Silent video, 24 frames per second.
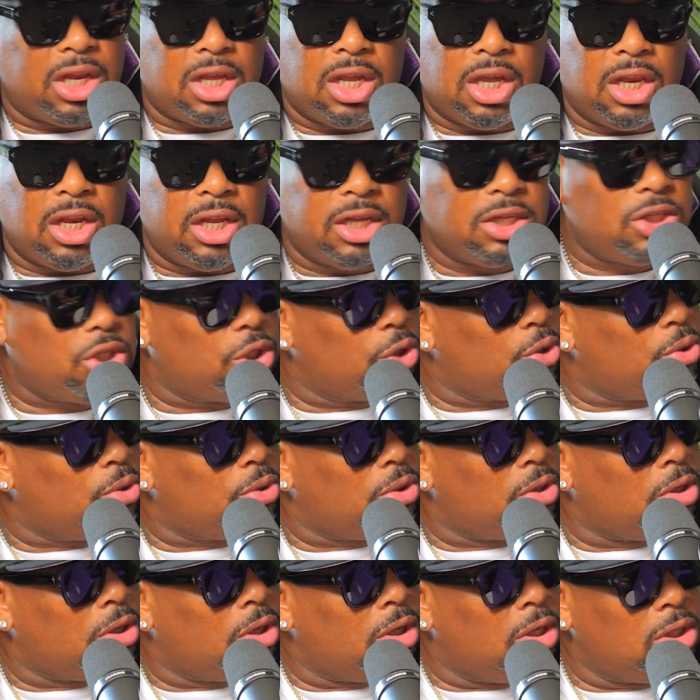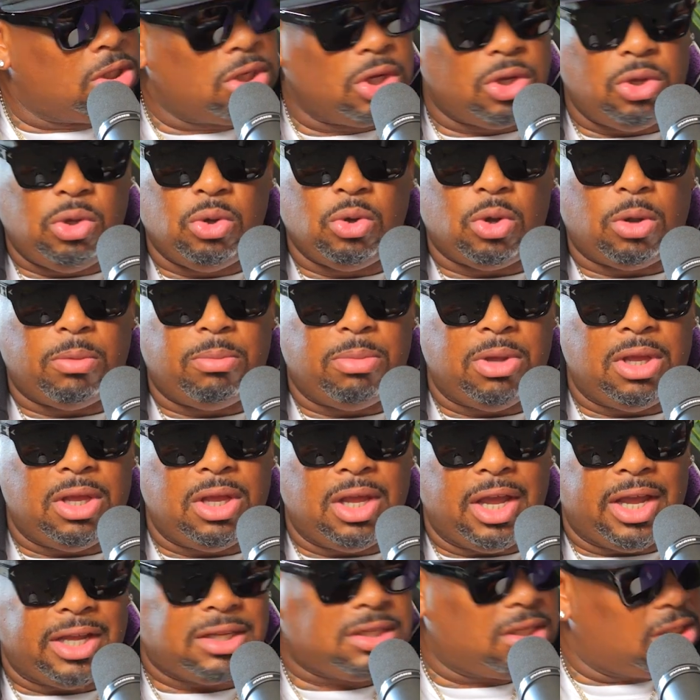to get into, so you can be as